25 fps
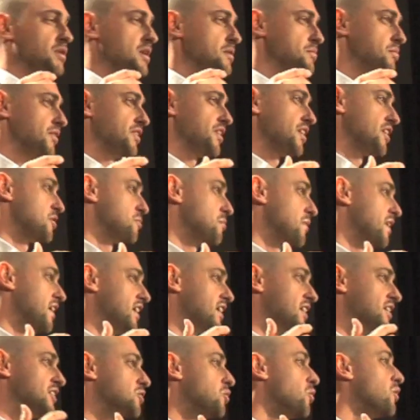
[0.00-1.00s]
people that are
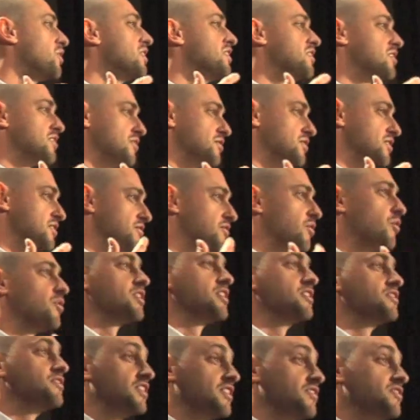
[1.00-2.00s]
making $20, $30,
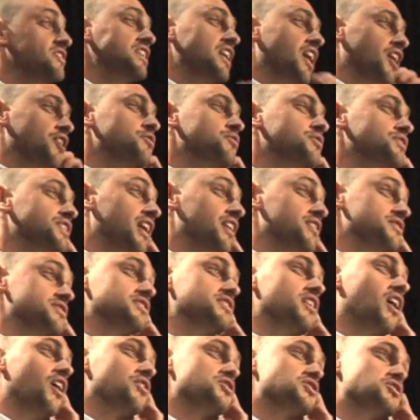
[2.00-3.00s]
$40, $50,
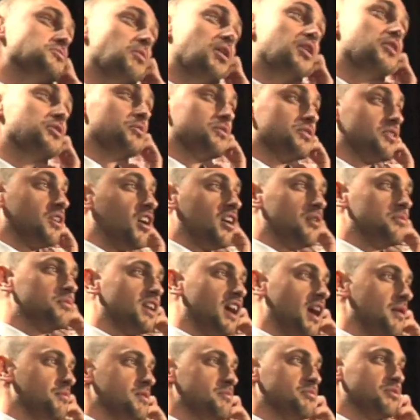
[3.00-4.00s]
$100,000 a month with
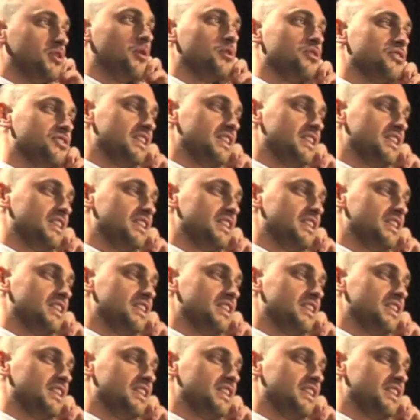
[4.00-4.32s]
CarbonCopyPRO